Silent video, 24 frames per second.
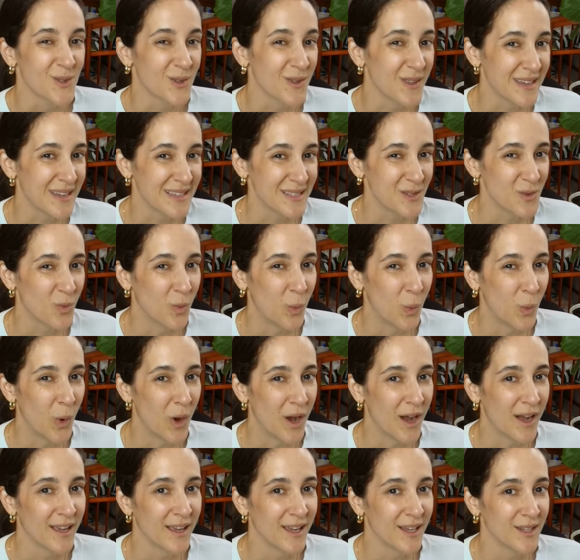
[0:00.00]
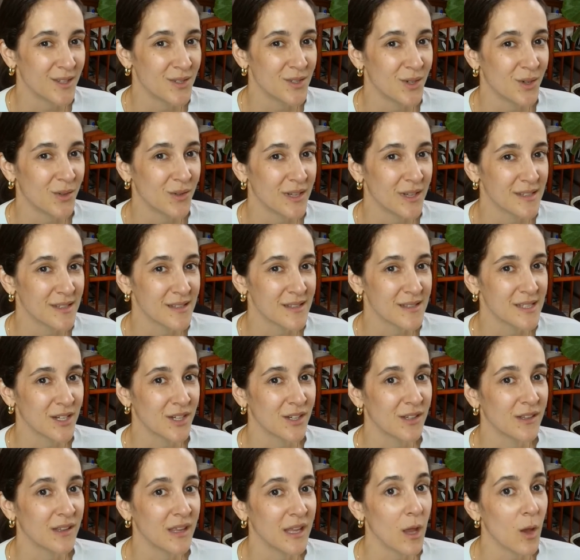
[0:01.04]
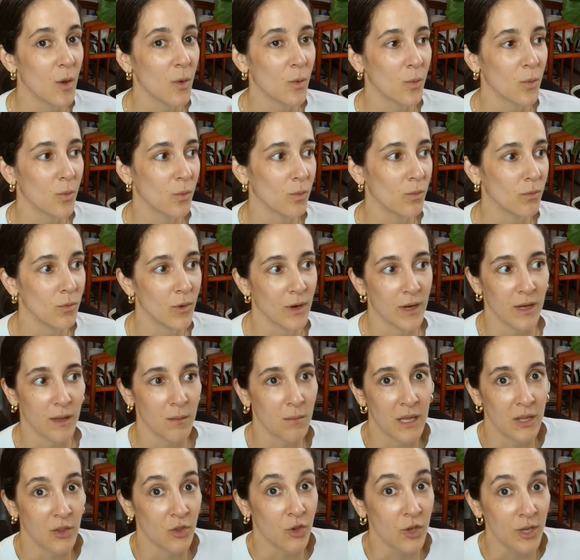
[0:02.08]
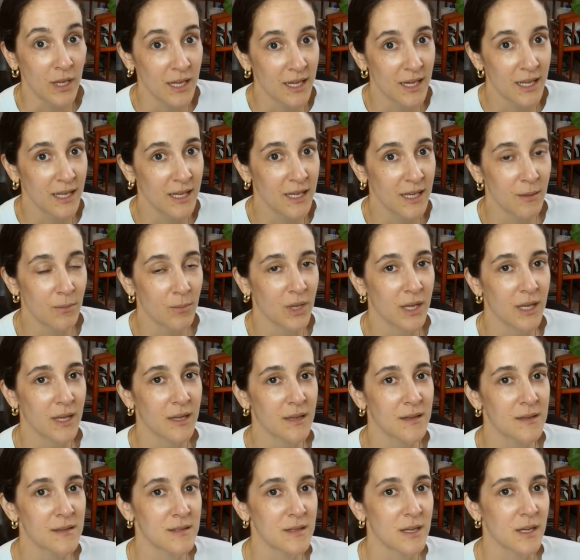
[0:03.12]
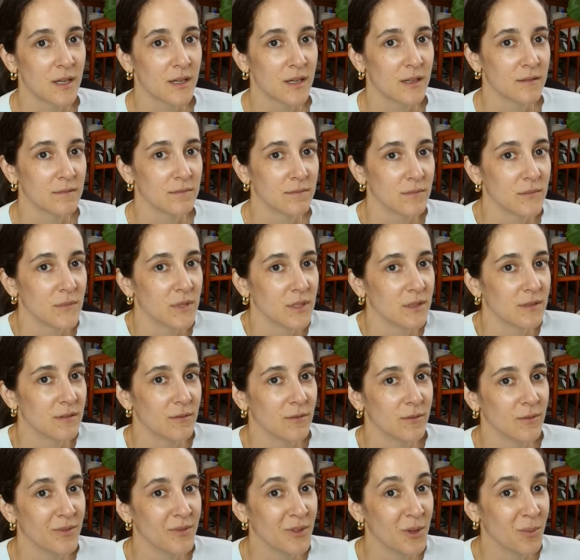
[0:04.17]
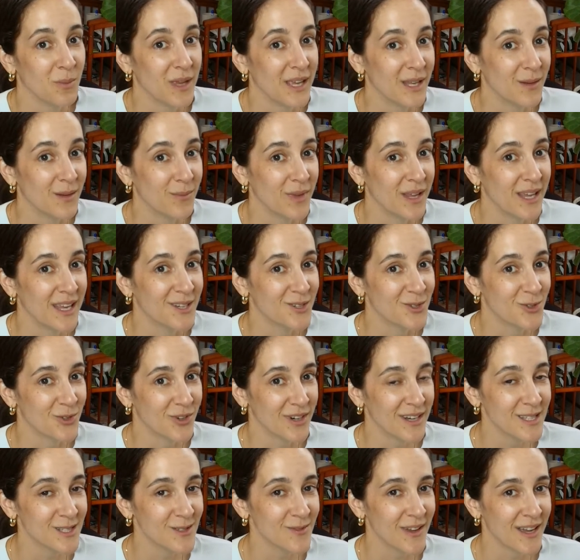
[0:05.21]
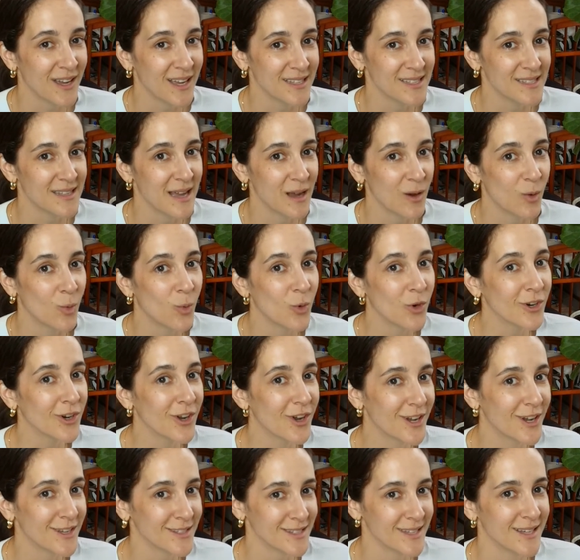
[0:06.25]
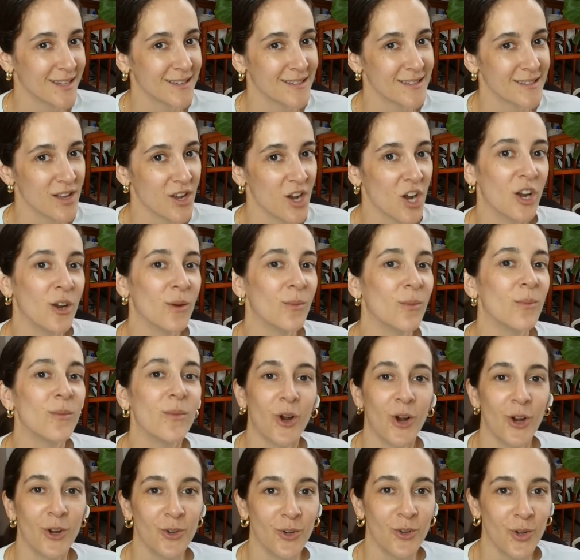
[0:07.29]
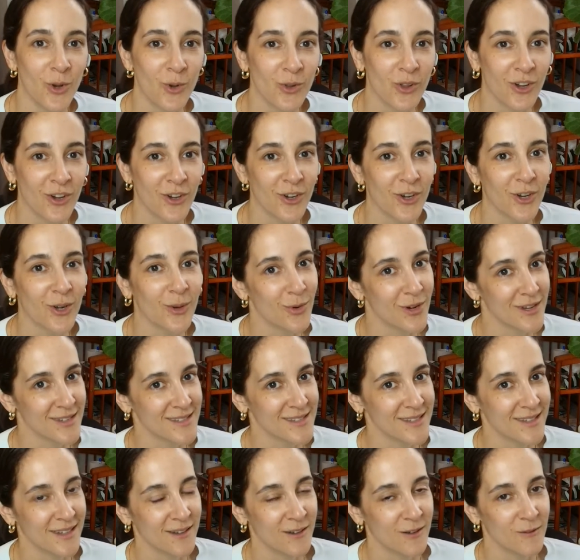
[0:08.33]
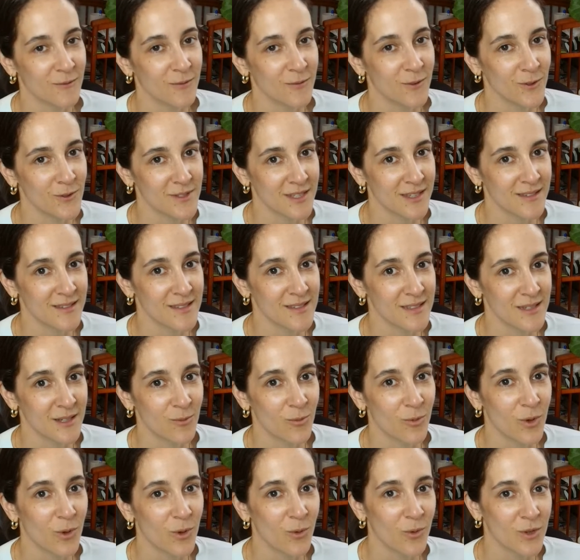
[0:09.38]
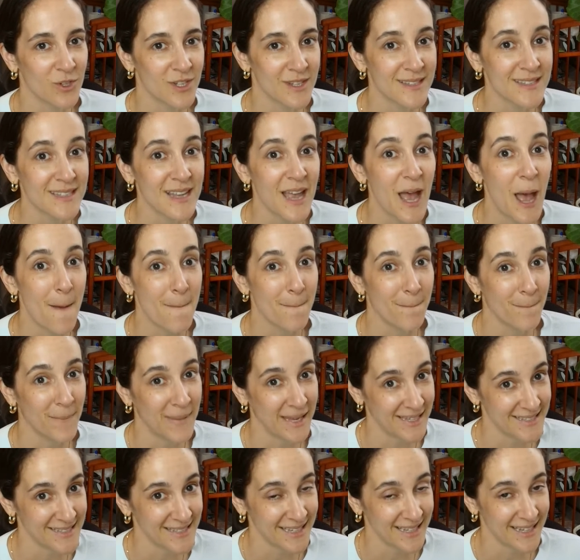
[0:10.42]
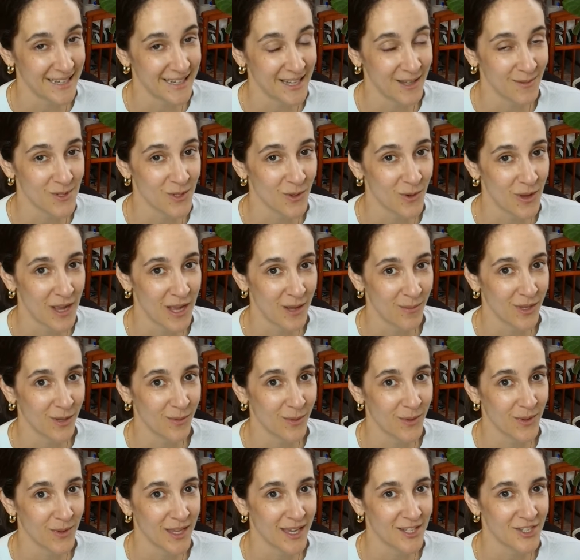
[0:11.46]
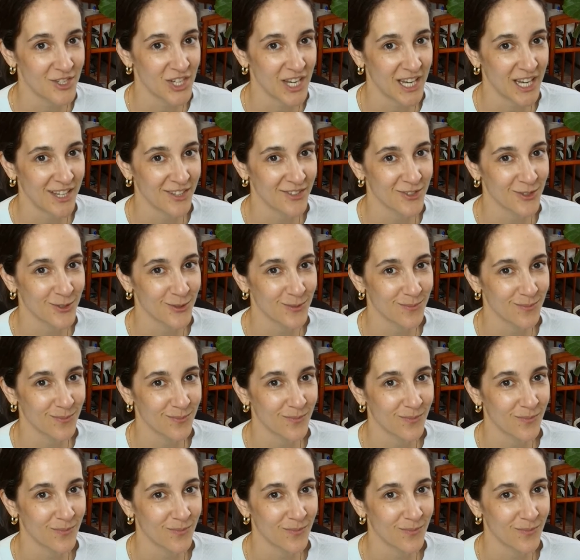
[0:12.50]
So that's why I don't necessarily recommend looking at it, because the man-made trans fats that were causing us harm are no longer present in our food system, which is amazing. I'm so happy about that change.